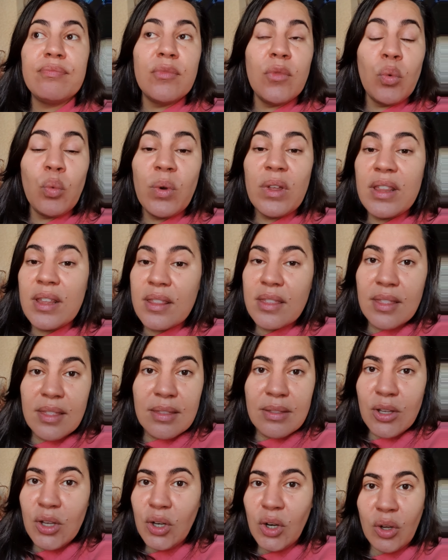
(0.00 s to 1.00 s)

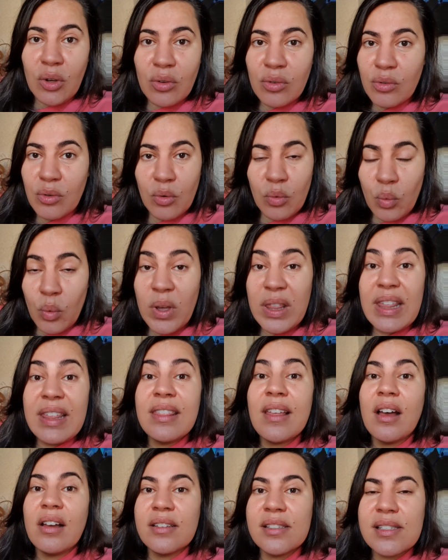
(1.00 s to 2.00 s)
within you know within
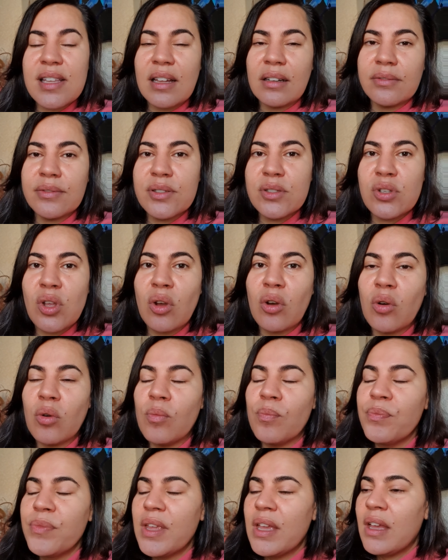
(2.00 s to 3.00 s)
ourselves so